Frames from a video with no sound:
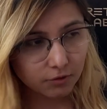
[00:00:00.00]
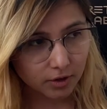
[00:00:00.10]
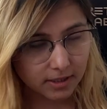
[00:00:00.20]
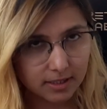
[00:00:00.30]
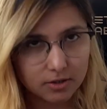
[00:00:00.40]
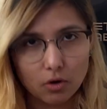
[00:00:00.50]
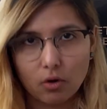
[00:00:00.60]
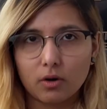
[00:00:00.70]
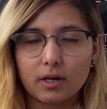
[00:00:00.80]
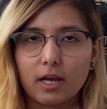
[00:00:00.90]
for this,
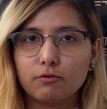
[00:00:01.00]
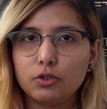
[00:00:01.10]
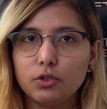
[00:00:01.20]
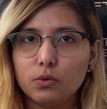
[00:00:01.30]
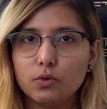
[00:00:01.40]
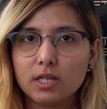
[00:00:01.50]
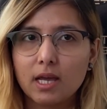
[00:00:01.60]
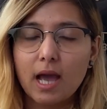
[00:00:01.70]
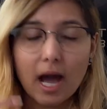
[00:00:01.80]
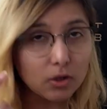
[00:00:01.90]
or I would use
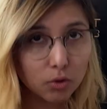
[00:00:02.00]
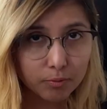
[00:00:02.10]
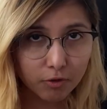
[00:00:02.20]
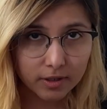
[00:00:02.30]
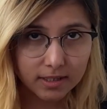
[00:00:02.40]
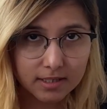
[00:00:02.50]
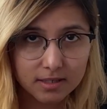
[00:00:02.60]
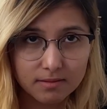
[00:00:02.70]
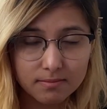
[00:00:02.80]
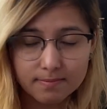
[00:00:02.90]
a loop for this.